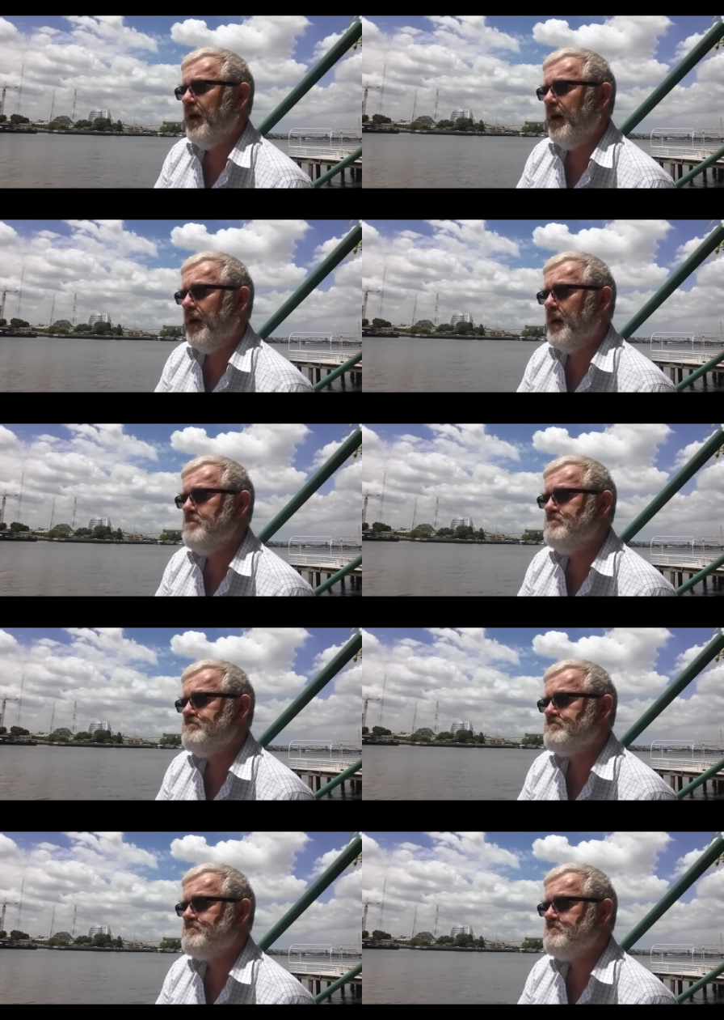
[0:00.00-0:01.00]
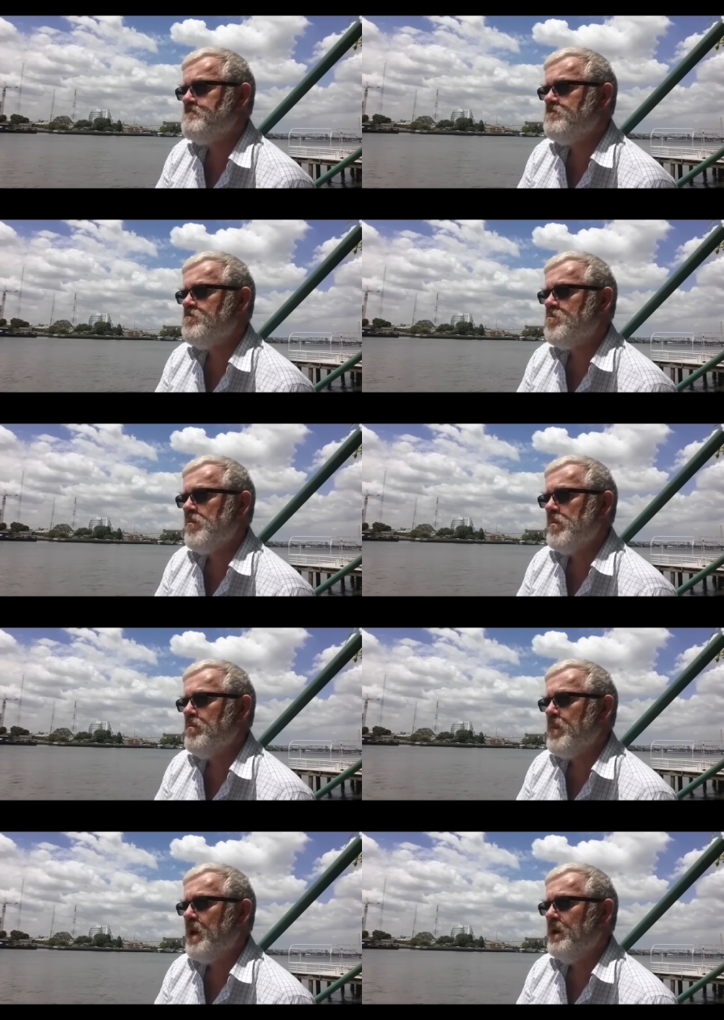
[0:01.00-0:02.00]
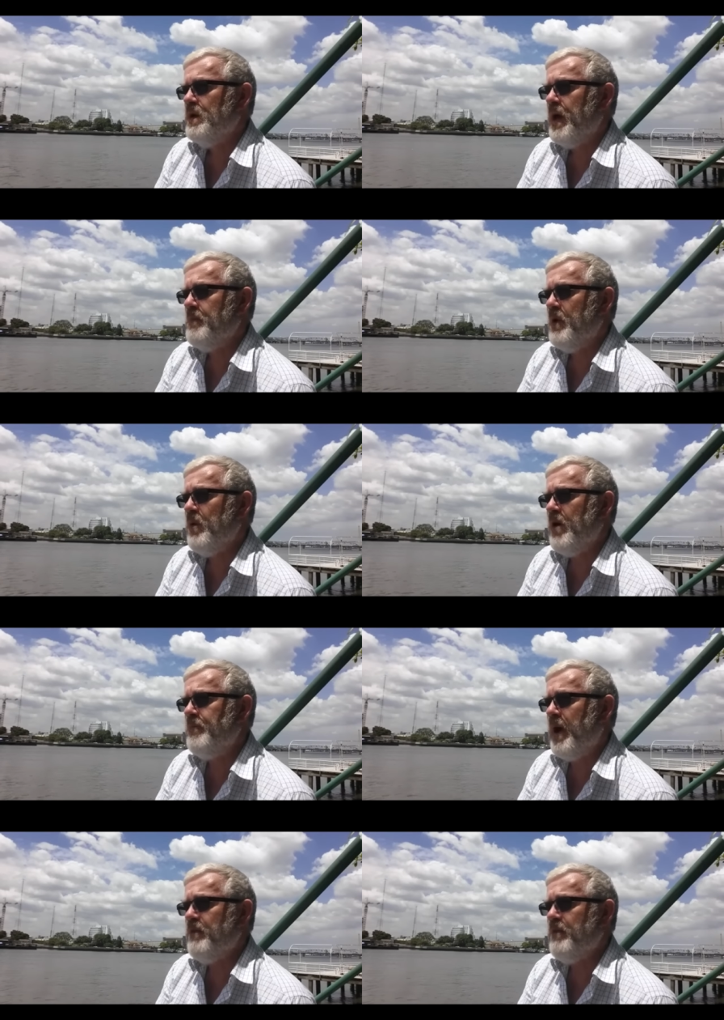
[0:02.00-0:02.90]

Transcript: um, yeah, my wife Pat